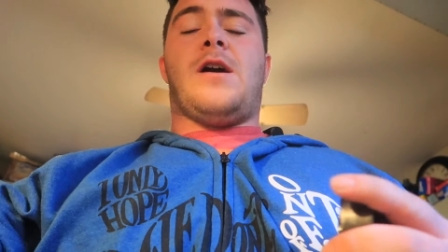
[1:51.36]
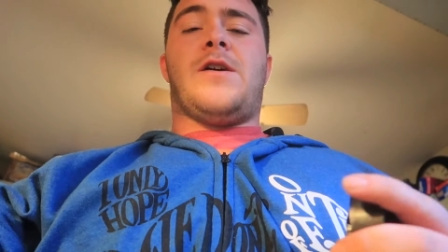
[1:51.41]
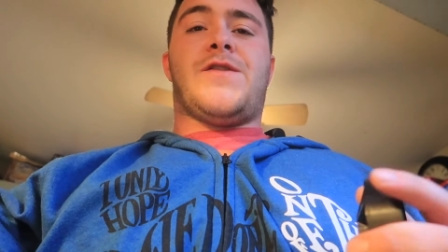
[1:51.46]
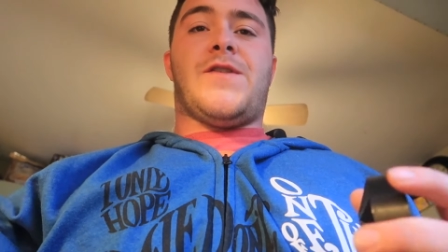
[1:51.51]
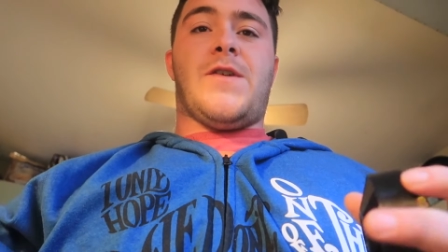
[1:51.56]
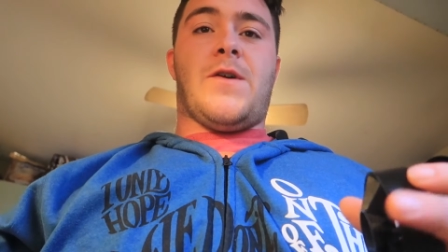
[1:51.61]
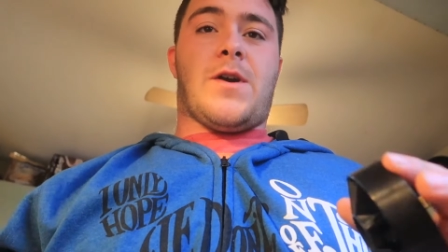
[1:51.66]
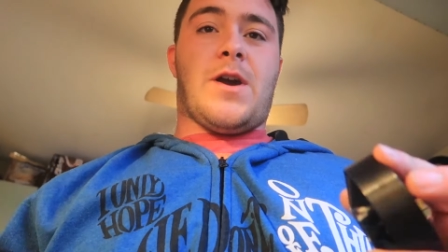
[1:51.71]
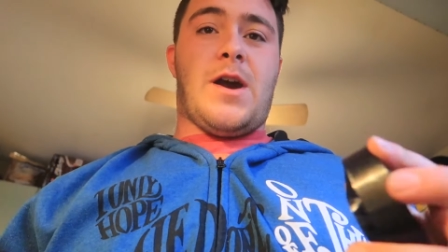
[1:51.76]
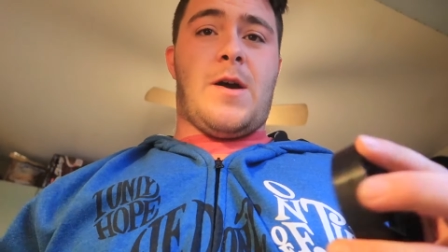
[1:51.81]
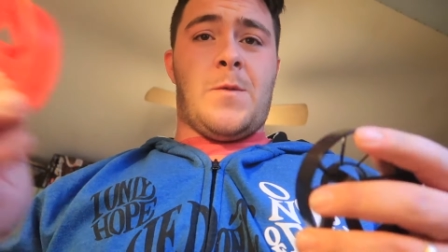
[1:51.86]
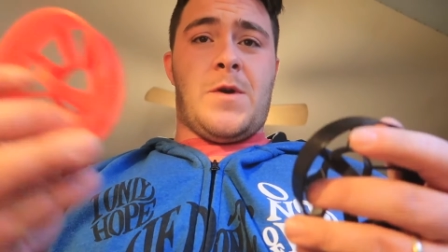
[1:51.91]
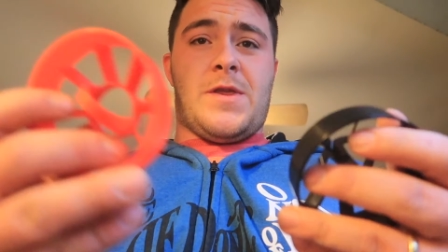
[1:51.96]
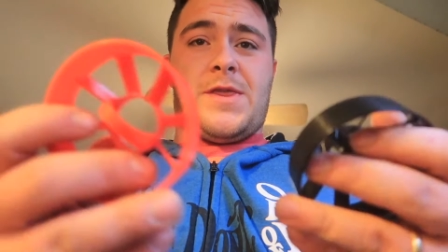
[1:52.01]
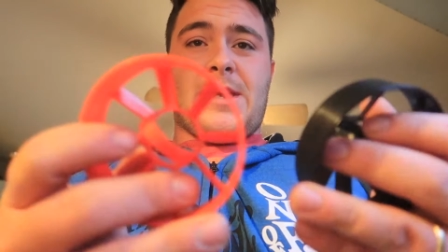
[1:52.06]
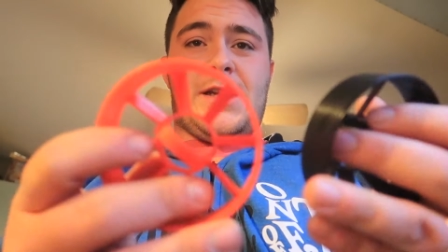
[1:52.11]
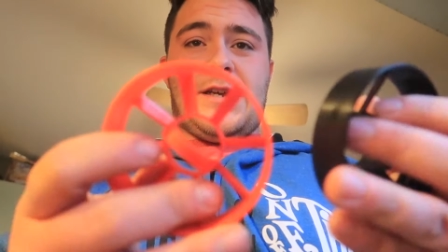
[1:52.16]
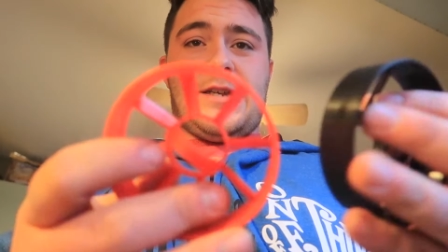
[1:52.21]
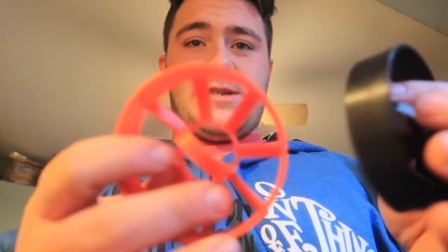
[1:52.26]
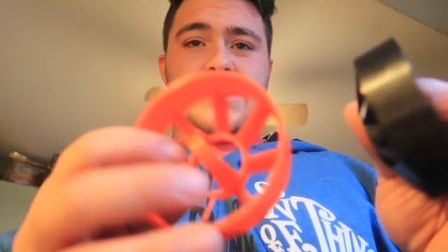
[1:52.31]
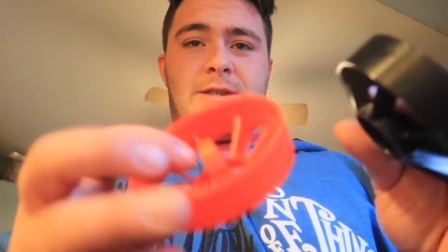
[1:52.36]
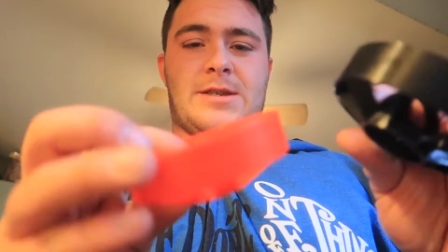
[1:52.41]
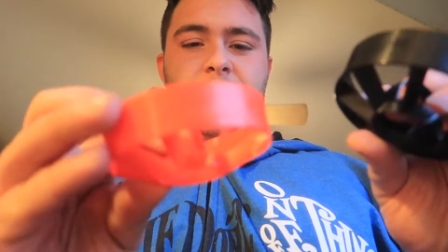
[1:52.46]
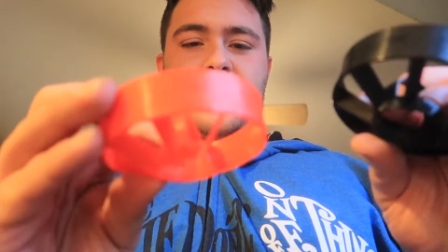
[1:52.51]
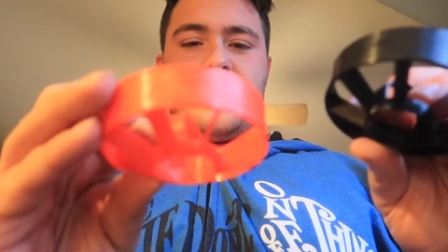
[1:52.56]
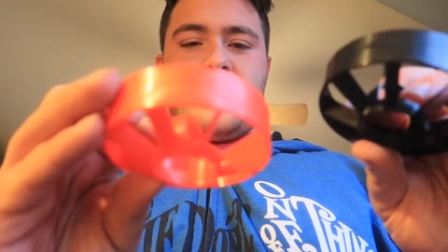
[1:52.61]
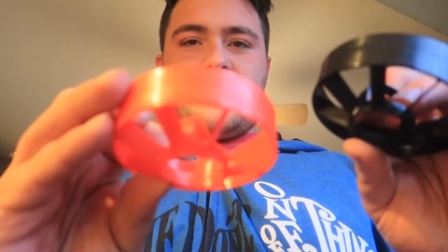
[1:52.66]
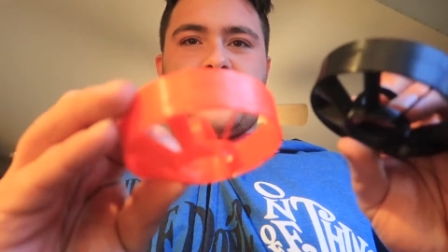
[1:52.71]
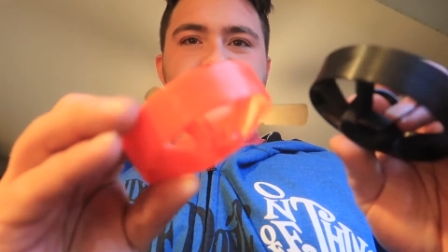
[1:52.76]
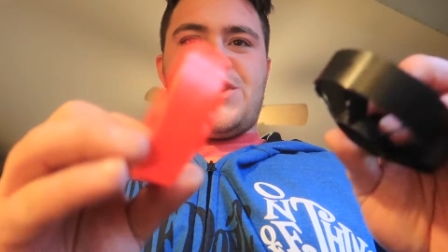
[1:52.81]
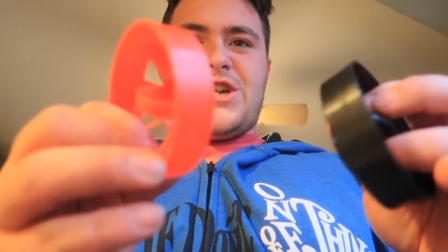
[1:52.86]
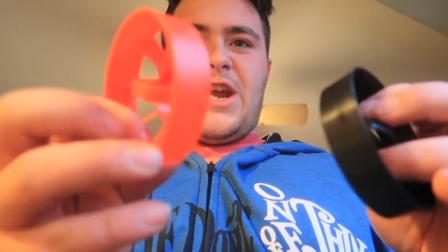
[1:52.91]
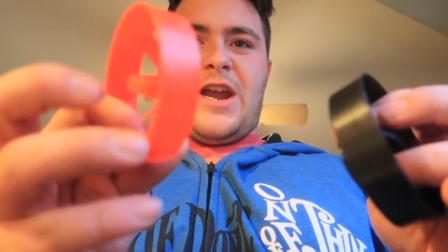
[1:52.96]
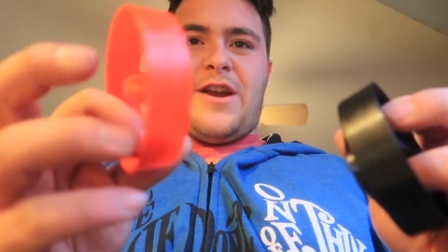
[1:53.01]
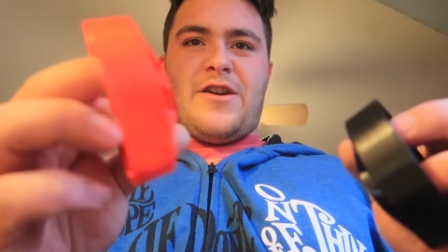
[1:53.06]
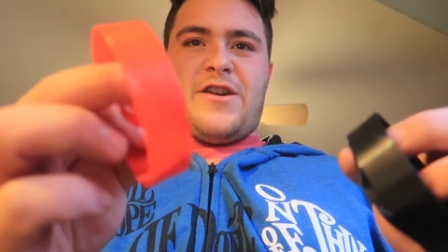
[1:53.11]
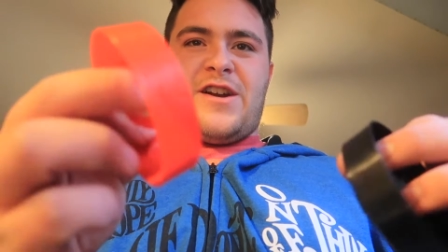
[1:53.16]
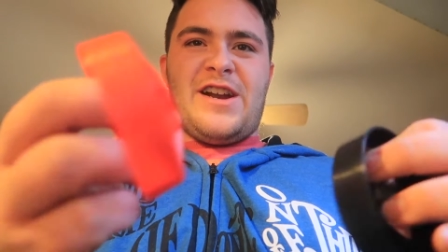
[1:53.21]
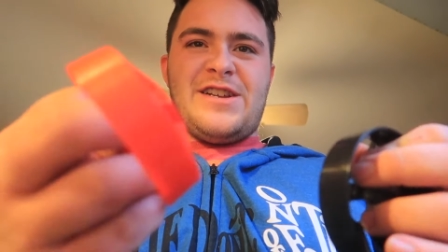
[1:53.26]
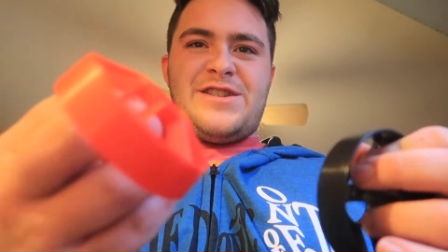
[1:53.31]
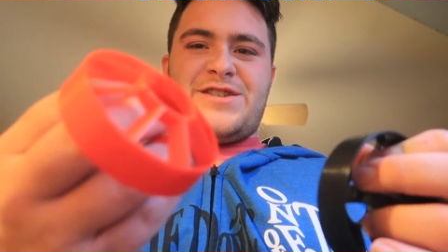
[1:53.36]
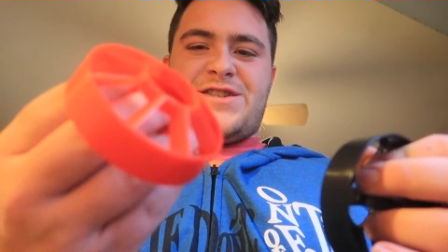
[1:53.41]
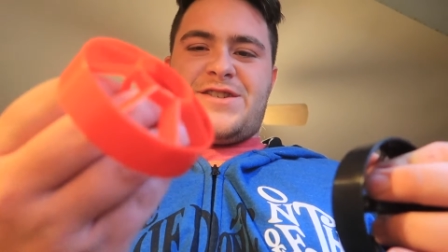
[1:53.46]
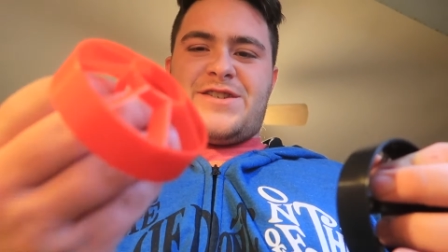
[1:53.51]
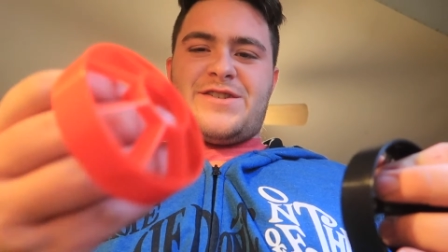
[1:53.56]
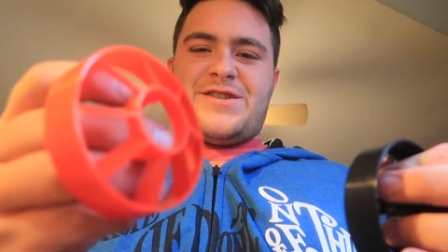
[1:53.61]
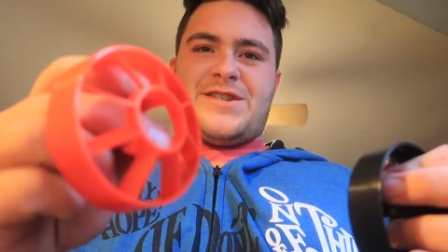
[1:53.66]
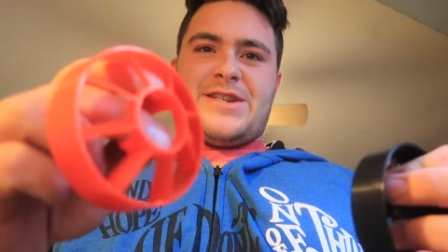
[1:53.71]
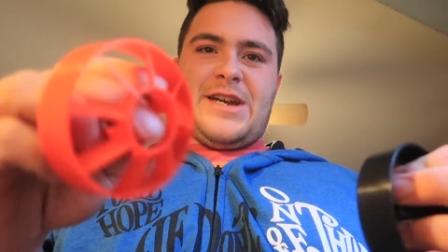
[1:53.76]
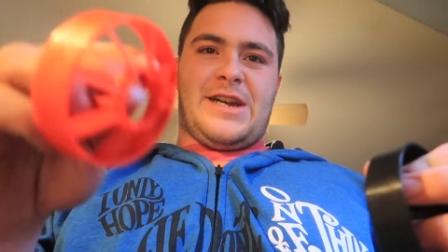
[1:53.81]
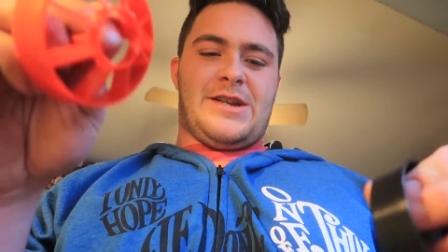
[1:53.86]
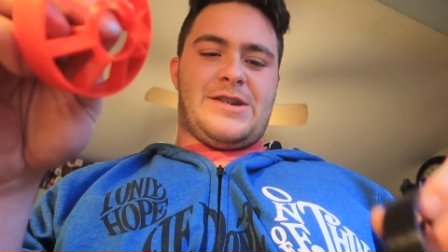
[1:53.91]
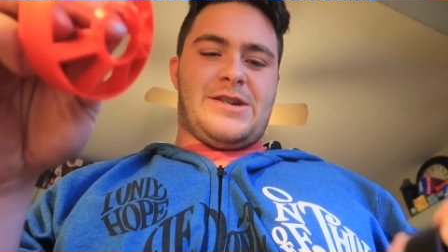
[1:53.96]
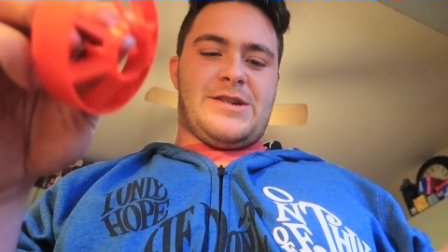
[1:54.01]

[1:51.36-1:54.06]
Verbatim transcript: they also come with these little shaker inserts that